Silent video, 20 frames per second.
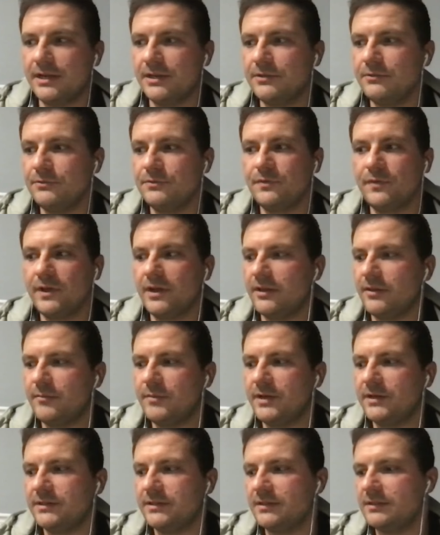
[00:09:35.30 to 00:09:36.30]
huge fan of the
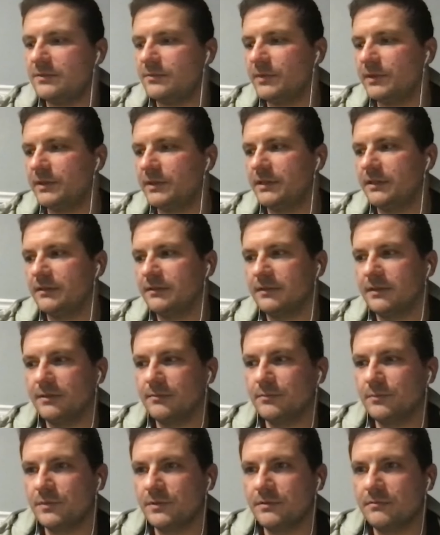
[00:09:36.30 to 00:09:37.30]
Montez Sweat thing,
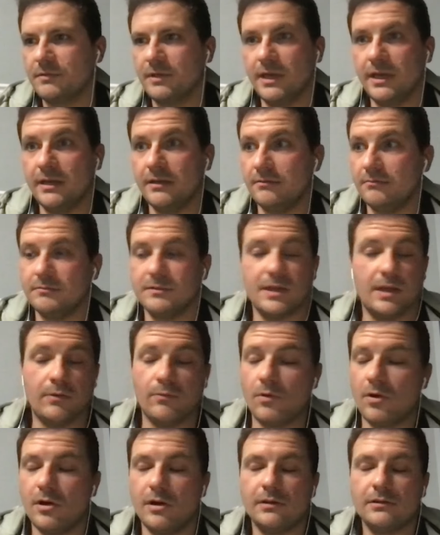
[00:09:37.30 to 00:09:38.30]
and dead
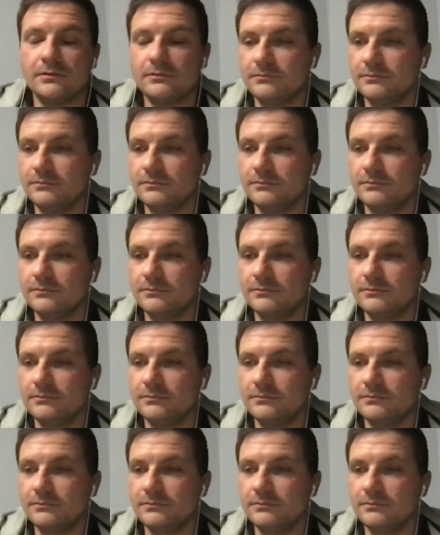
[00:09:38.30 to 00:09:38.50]
wrong.